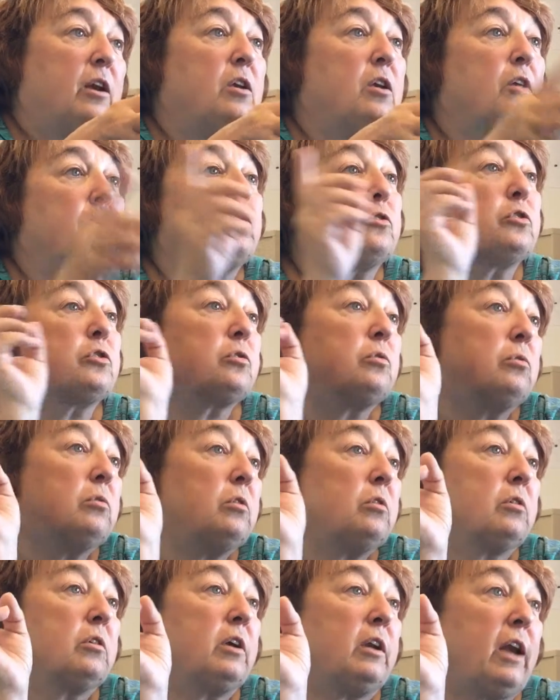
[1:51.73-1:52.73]
another
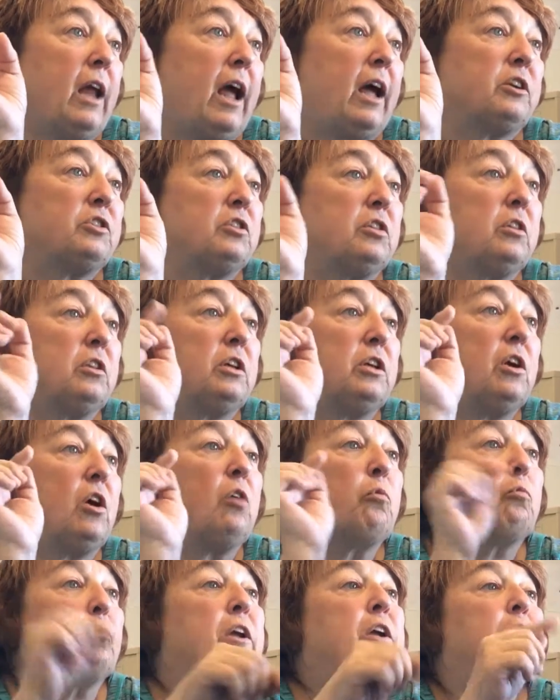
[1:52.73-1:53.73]
school could actually
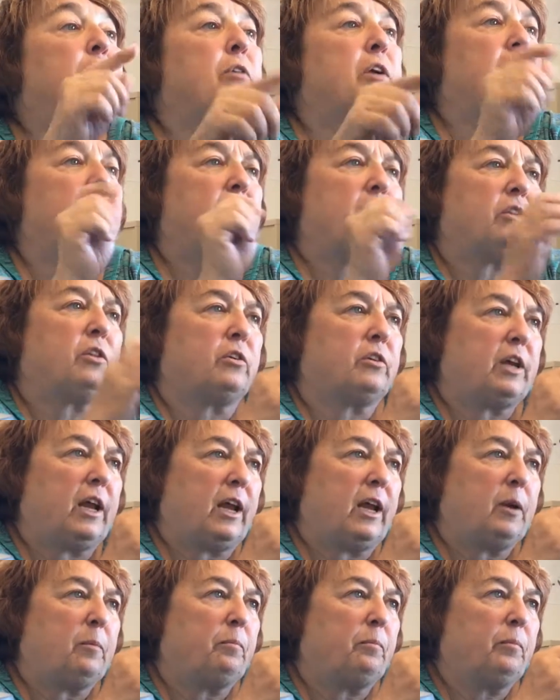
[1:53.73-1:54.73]
recreate their
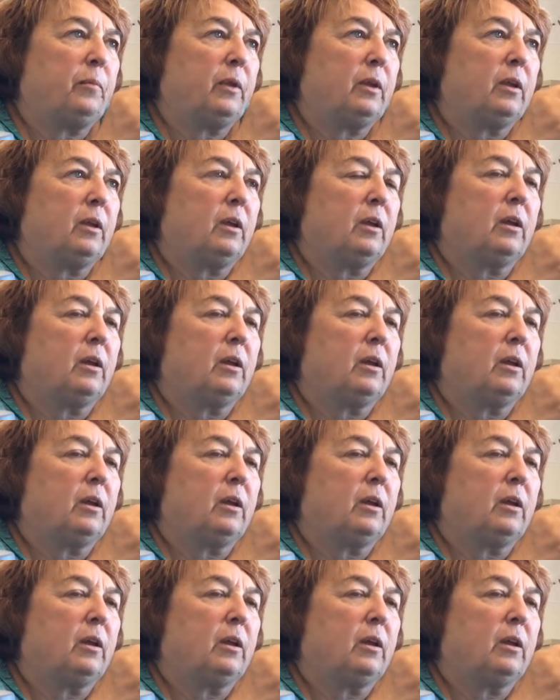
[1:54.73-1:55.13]
game,